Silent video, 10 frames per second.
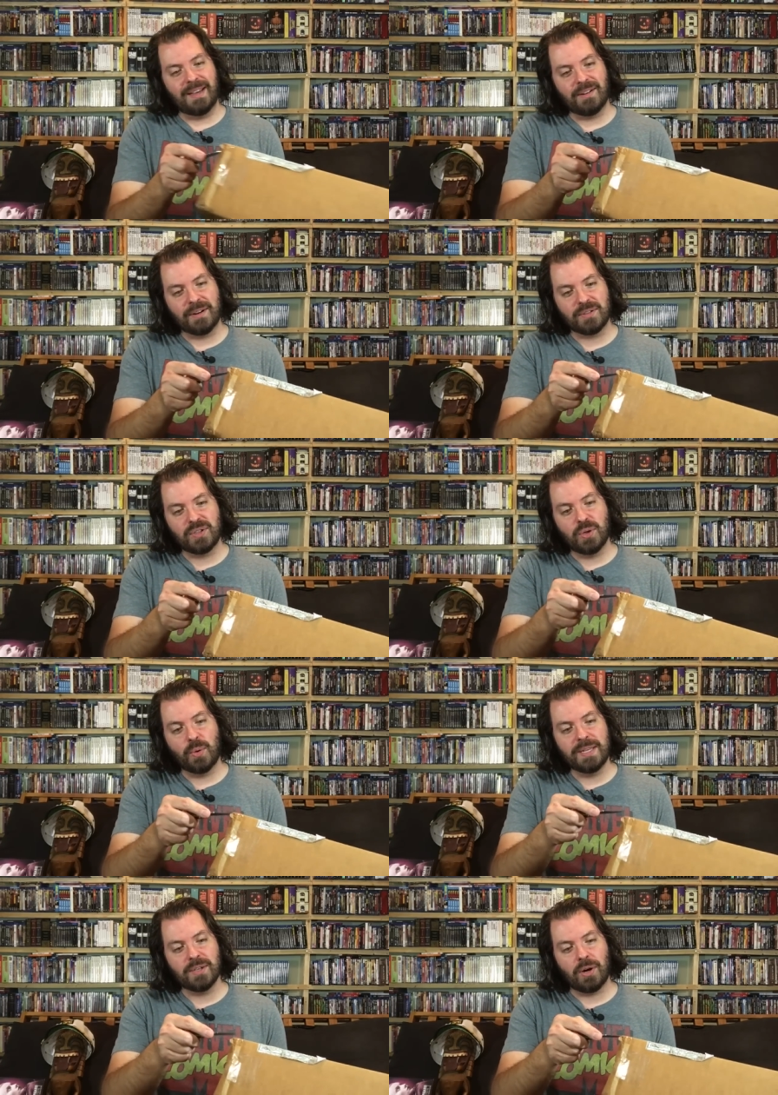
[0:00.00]
in our
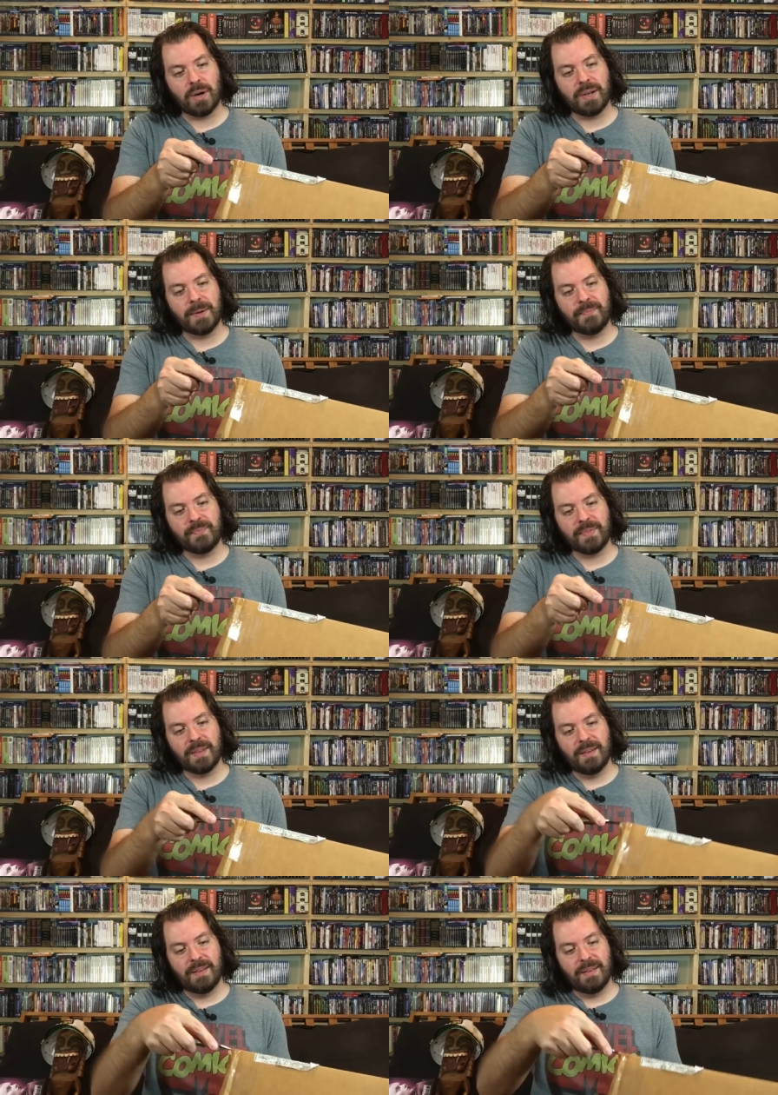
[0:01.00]
Toy Talk
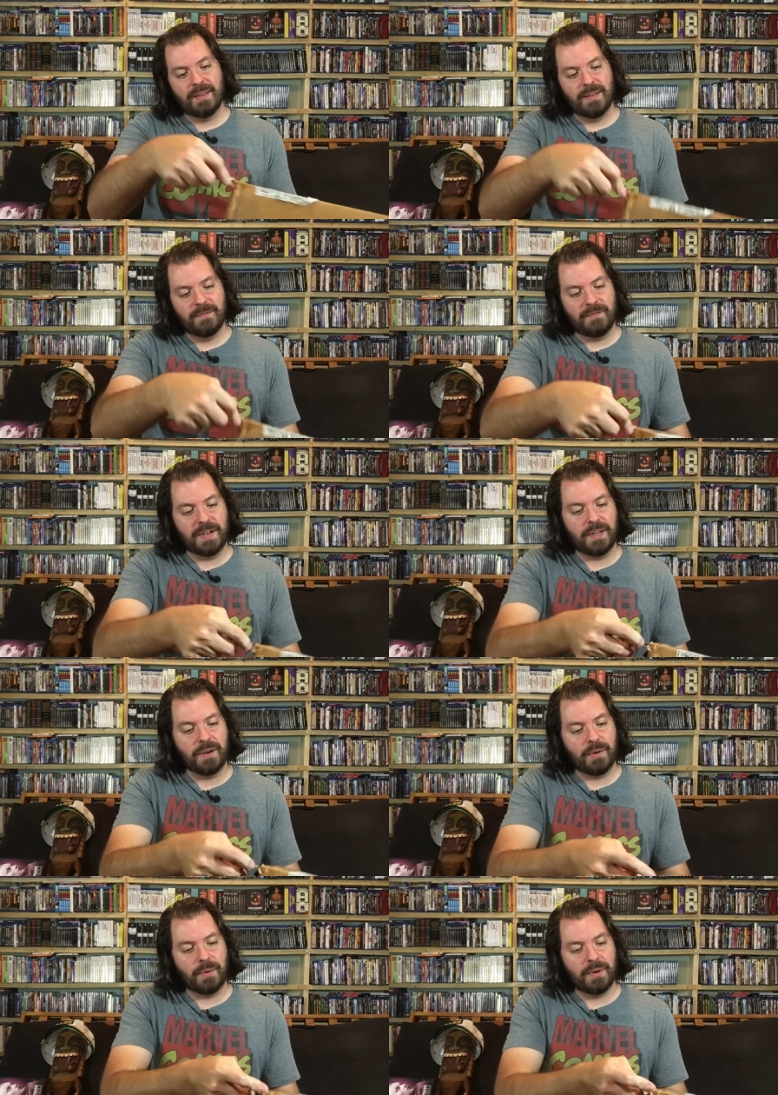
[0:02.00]

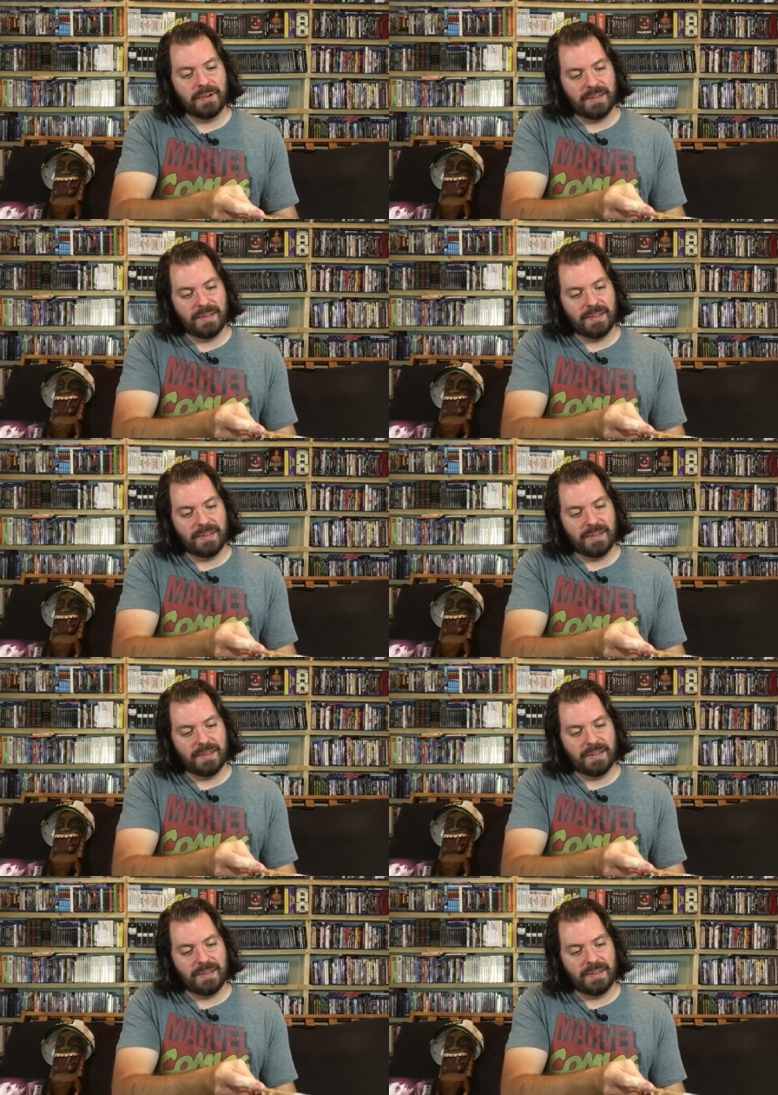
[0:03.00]
video,